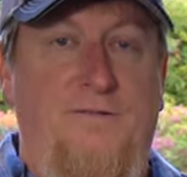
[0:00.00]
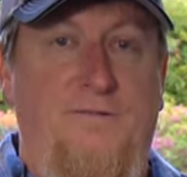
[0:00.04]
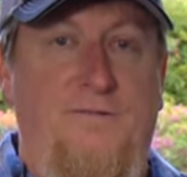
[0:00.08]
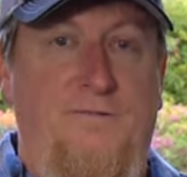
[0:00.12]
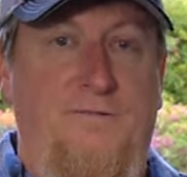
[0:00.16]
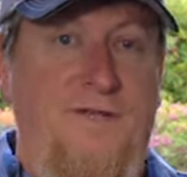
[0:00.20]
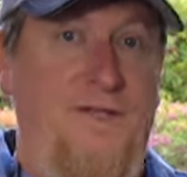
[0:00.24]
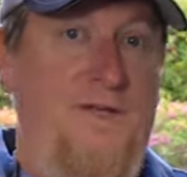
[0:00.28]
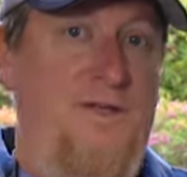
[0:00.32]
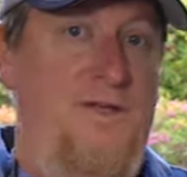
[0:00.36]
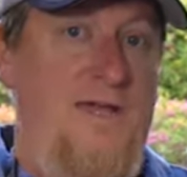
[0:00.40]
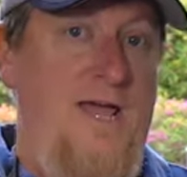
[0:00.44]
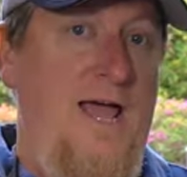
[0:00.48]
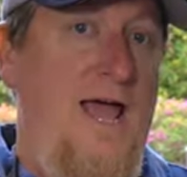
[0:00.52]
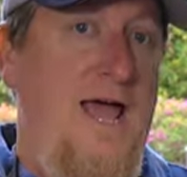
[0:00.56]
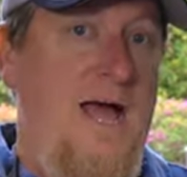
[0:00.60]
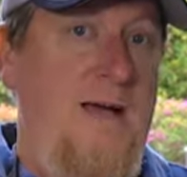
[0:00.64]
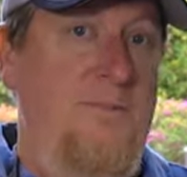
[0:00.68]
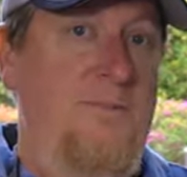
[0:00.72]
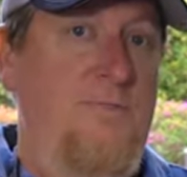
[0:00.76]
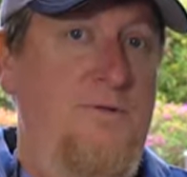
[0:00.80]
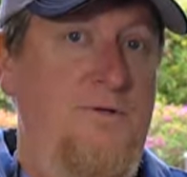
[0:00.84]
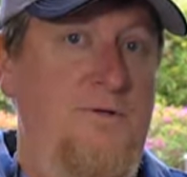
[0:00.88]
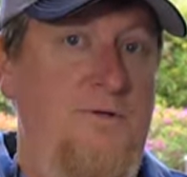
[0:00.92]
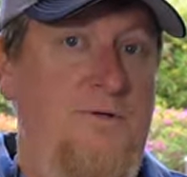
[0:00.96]
via the
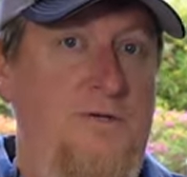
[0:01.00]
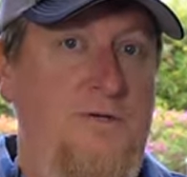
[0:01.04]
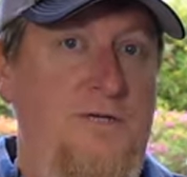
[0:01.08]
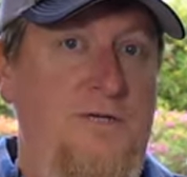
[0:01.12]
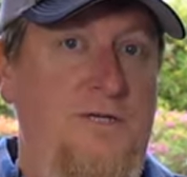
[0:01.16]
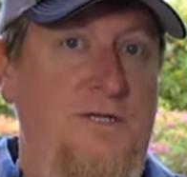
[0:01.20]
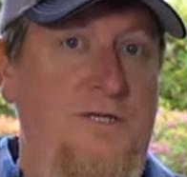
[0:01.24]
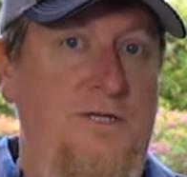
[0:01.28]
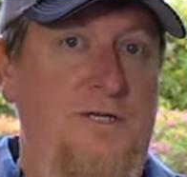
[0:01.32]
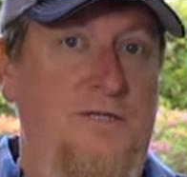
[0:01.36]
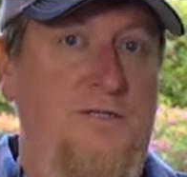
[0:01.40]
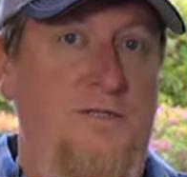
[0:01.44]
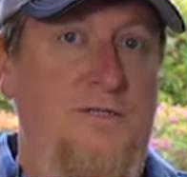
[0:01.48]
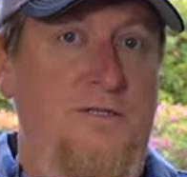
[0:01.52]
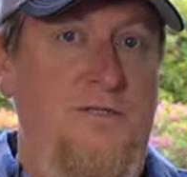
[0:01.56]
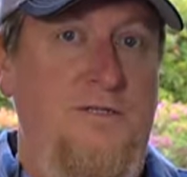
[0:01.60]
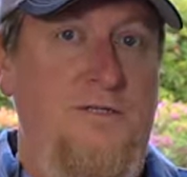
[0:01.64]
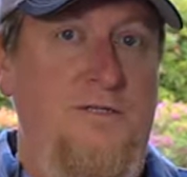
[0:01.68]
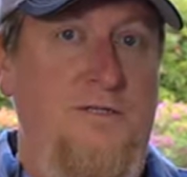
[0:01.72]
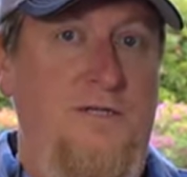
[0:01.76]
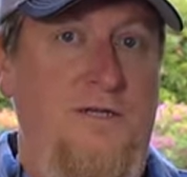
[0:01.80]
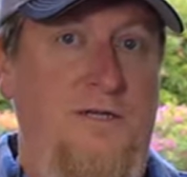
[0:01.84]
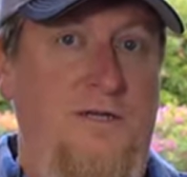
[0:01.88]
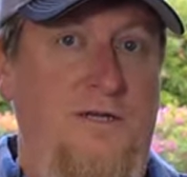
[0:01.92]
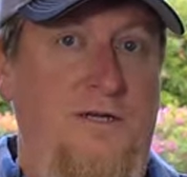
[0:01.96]
app, you can hit
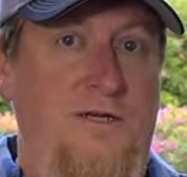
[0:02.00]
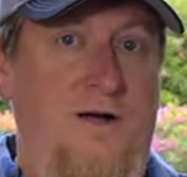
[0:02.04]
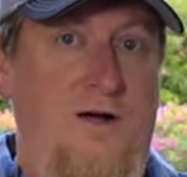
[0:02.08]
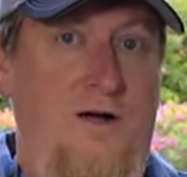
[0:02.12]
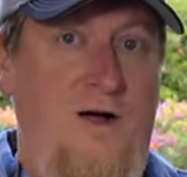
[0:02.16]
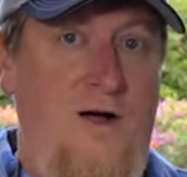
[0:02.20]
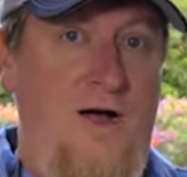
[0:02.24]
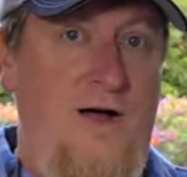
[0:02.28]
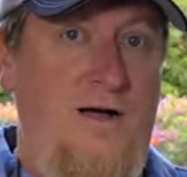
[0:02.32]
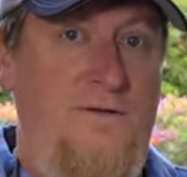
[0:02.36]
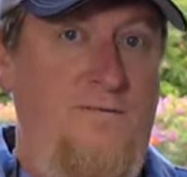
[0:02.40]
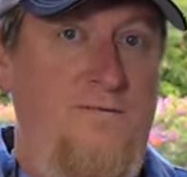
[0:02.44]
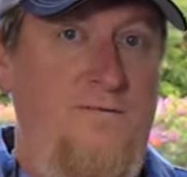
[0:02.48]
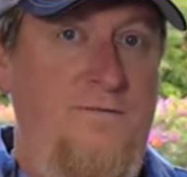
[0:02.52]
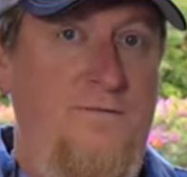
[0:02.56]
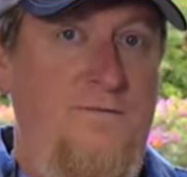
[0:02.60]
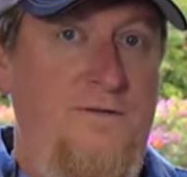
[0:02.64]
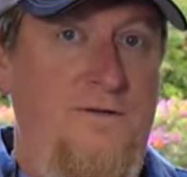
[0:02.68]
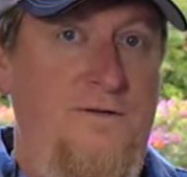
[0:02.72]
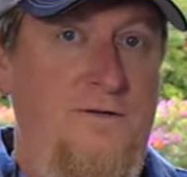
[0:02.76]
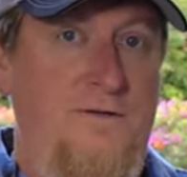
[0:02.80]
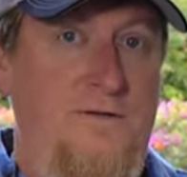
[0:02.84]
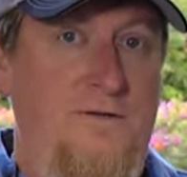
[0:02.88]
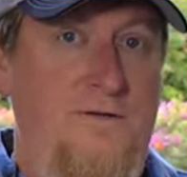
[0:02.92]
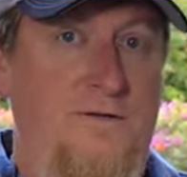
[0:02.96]
the off
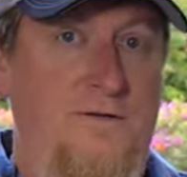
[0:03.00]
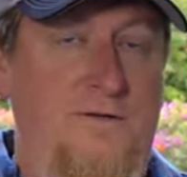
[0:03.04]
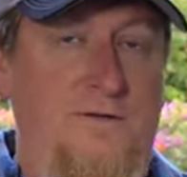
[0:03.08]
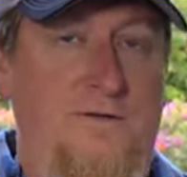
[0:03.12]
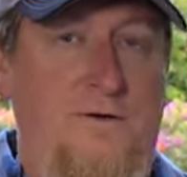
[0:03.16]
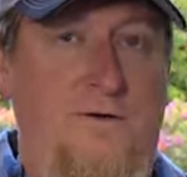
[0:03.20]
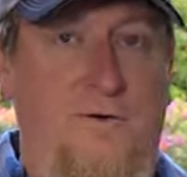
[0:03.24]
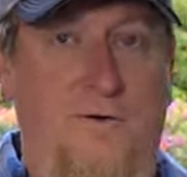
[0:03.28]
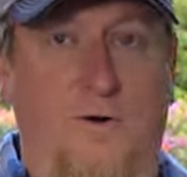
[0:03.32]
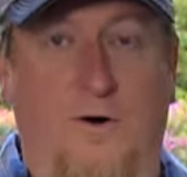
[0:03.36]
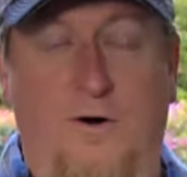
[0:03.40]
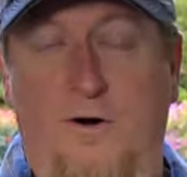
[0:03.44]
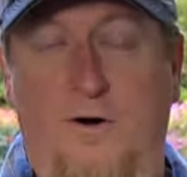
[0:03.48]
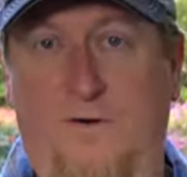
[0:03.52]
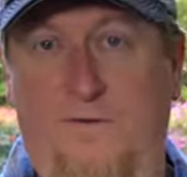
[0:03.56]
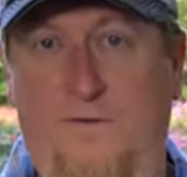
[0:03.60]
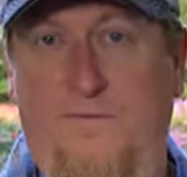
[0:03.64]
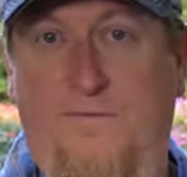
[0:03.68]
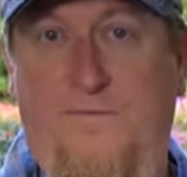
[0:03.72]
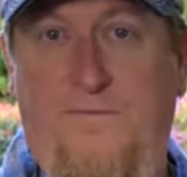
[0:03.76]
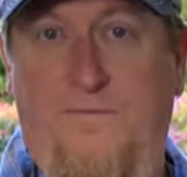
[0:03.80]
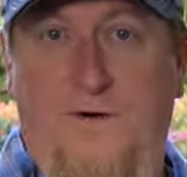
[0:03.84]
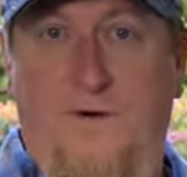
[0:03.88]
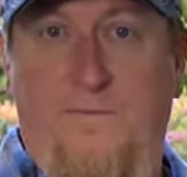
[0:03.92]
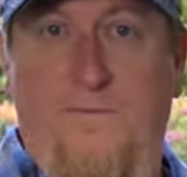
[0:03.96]
or
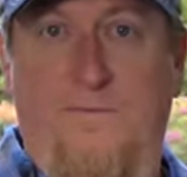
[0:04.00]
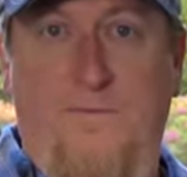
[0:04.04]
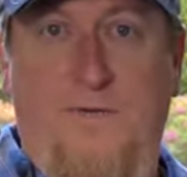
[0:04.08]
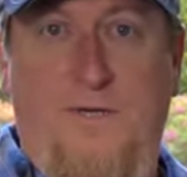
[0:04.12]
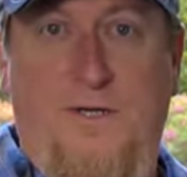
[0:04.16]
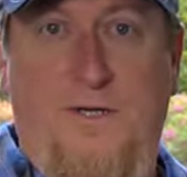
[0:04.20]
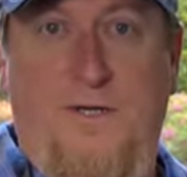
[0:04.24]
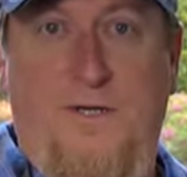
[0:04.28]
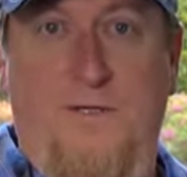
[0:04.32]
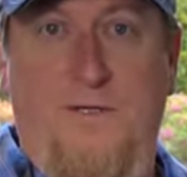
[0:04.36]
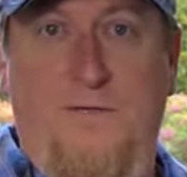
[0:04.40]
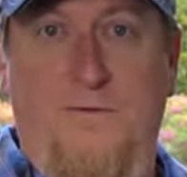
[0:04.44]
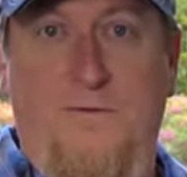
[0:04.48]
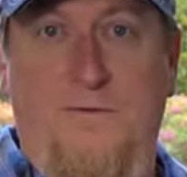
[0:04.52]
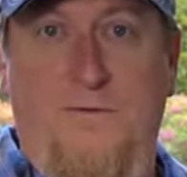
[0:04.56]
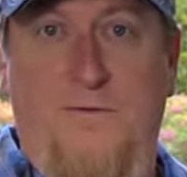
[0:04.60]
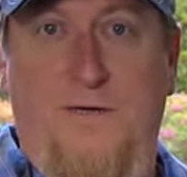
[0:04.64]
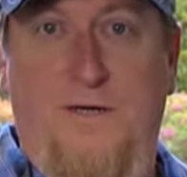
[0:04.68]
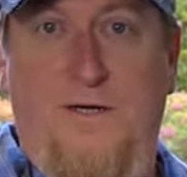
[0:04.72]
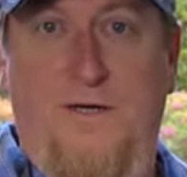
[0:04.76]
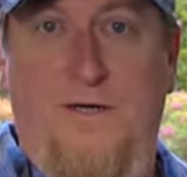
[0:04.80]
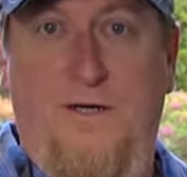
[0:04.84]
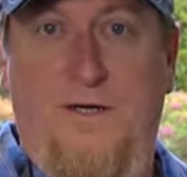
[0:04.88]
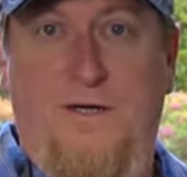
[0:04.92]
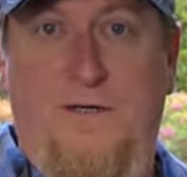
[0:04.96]
from the
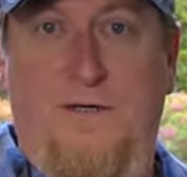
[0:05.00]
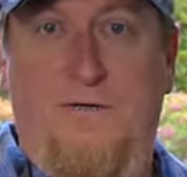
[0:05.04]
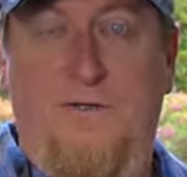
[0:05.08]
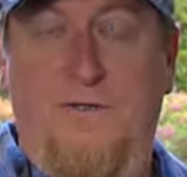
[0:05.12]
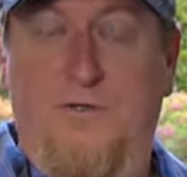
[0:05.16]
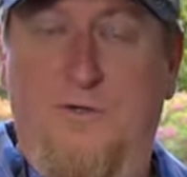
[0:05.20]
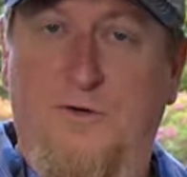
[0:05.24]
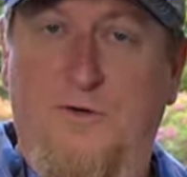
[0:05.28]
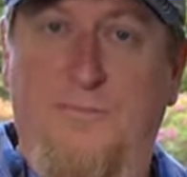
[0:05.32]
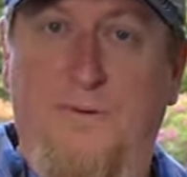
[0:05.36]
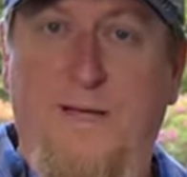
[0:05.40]
uh, control